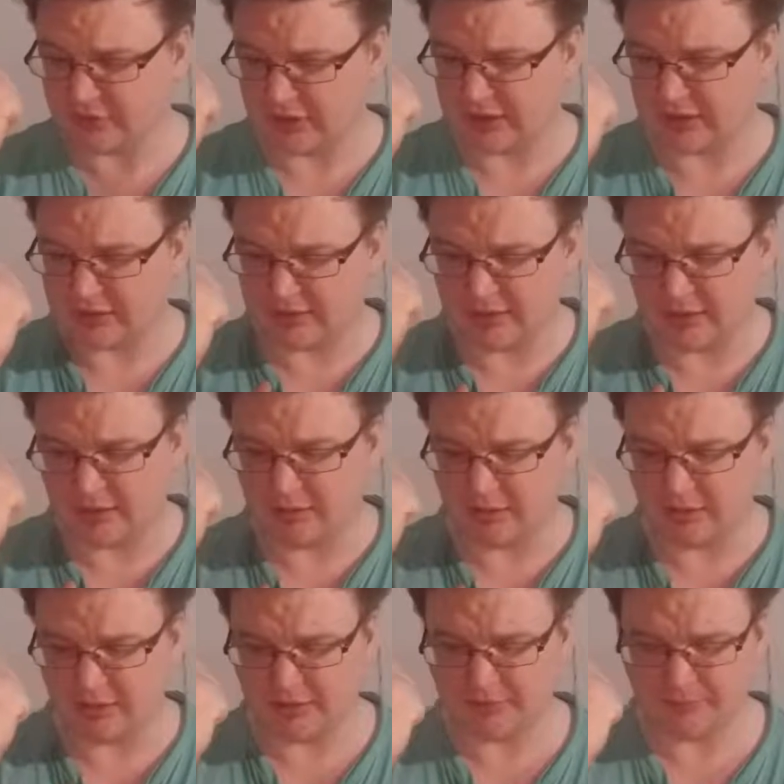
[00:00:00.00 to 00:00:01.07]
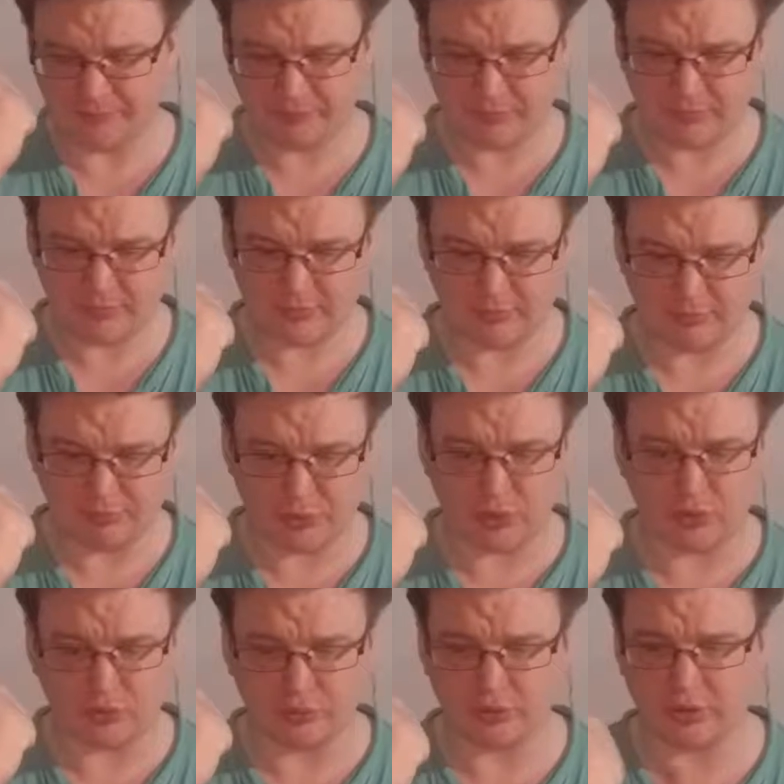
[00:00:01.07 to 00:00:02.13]
like the
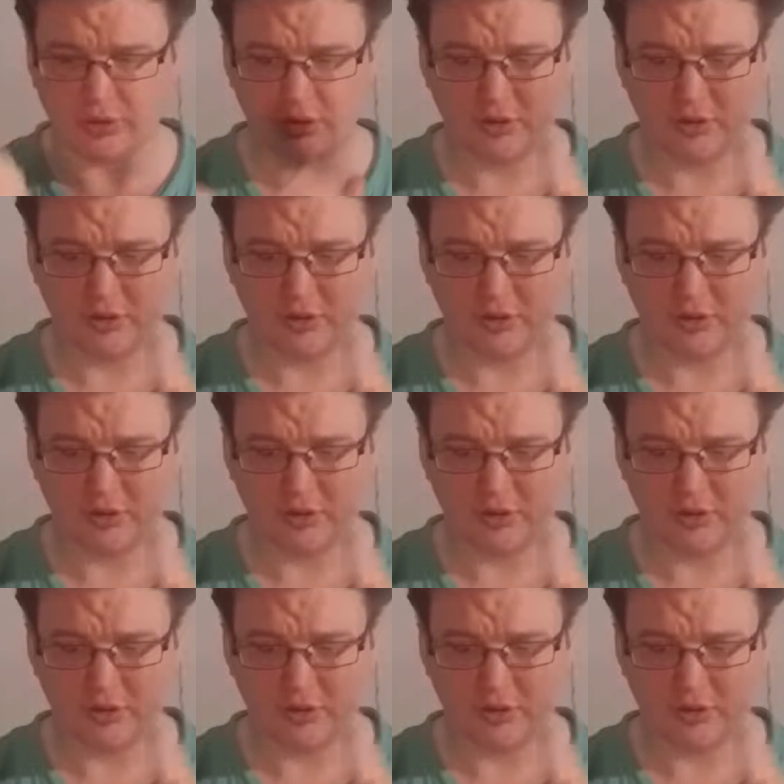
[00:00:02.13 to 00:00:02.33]
bone,